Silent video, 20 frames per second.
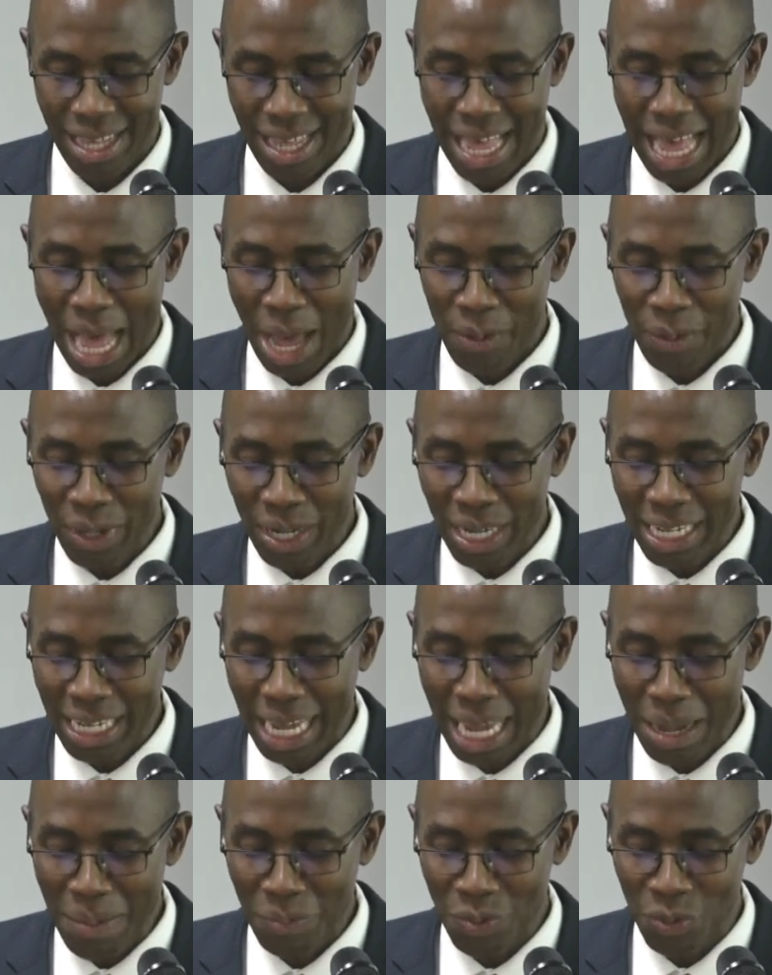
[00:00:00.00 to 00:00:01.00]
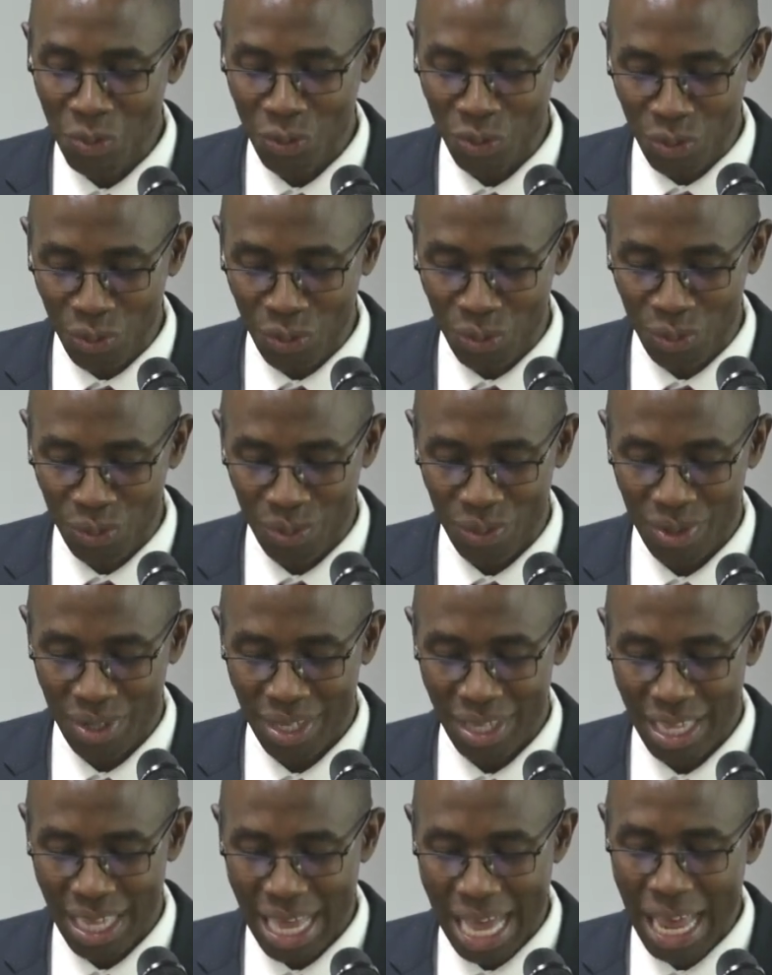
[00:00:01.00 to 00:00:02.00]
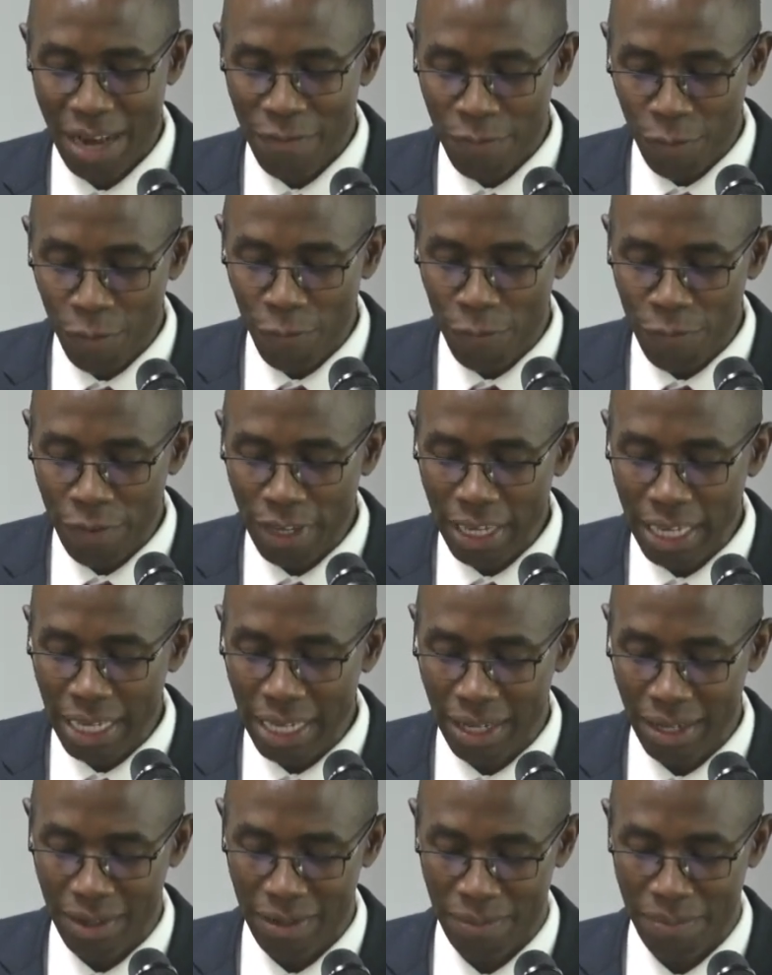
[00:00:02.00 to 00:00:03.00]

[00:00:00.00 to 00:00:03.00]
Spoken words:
I will come to you and fulfill